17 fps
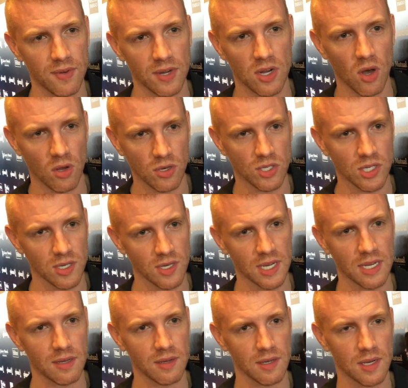every culture
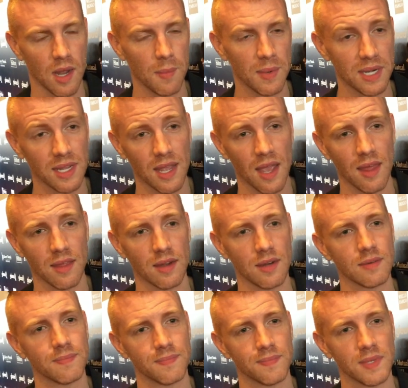coming
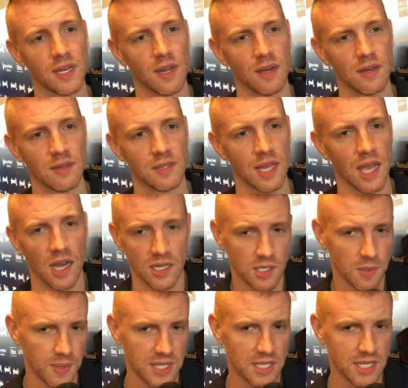together, you know. The L
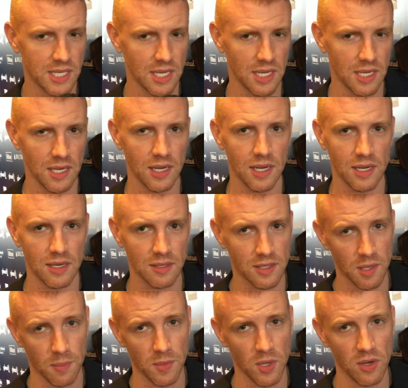G B T
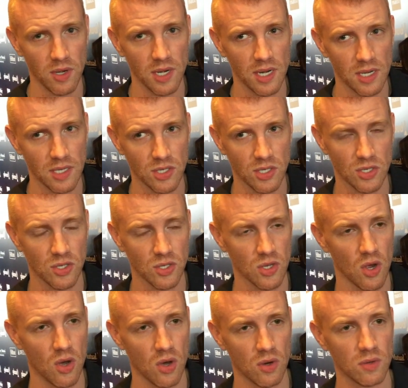community is just
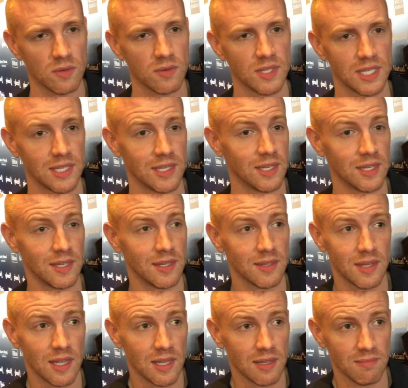so
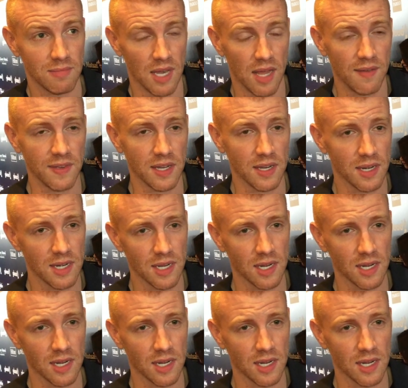loving and